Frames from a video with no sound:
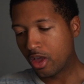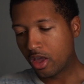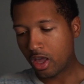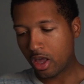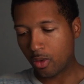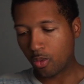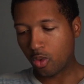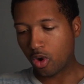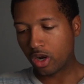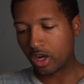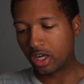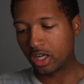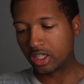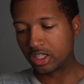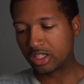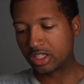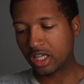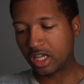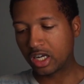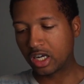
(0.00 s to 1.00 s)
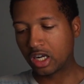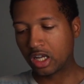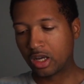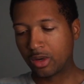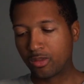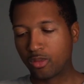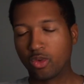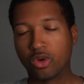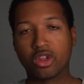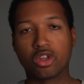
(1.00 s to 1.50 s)
and wanting to set it
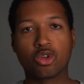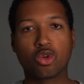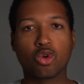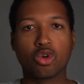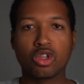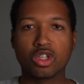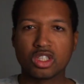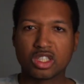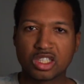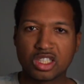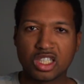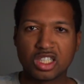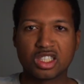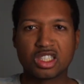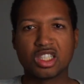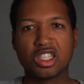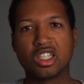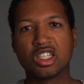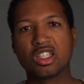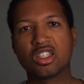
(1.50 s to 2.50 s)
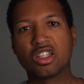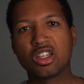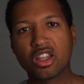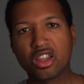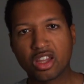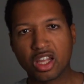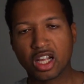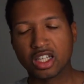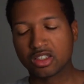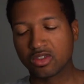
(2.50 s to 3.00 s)
up with Google Assistant,
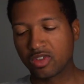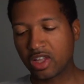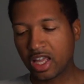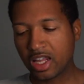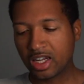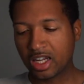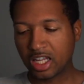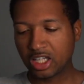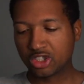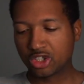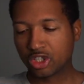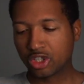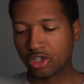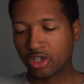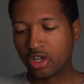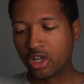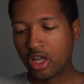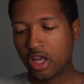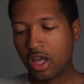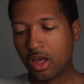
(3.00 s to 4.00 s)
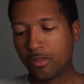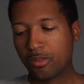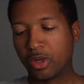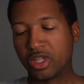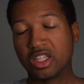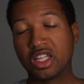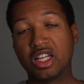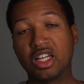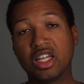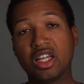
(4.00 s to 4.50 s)
things of that nature.
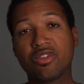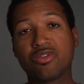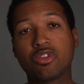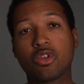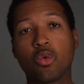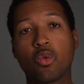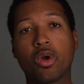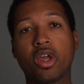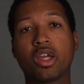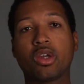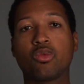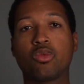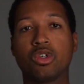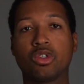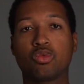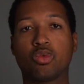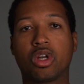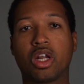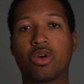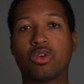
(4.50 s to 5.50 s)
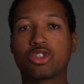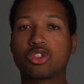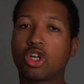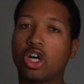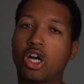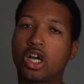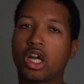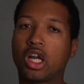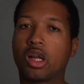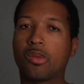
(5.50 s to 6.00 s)
But the lift awake is what I was
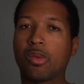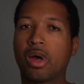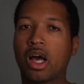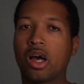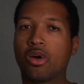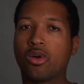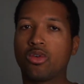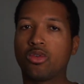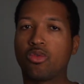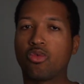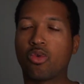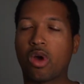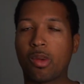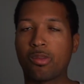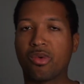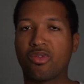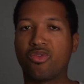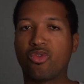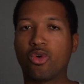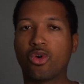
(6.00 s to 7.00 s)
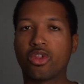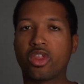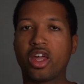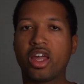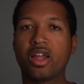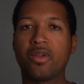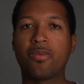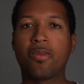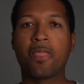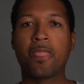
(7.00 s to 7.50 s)
talking about right before
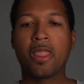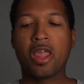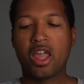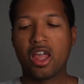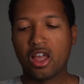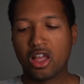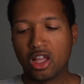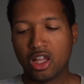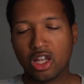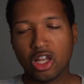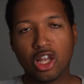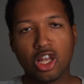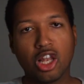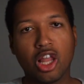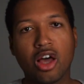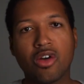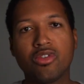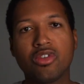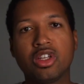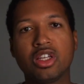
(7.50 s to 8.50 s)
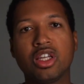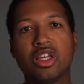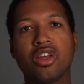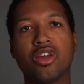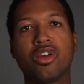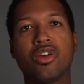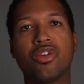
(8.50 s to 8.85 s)
that. Lovely